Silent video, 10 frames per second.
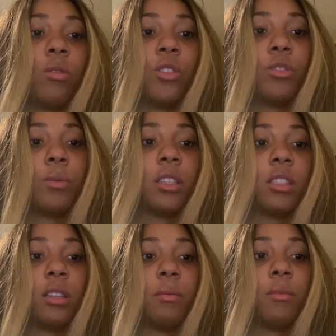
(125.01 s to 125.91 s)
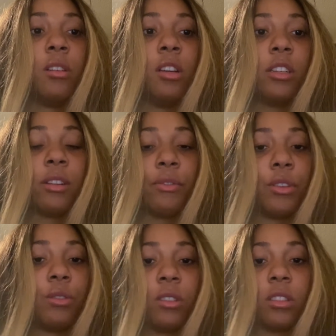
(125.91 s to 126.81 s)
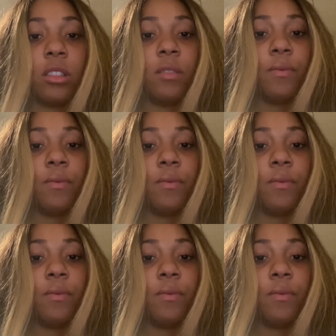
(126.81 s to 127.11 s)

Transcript: which makes them diffuse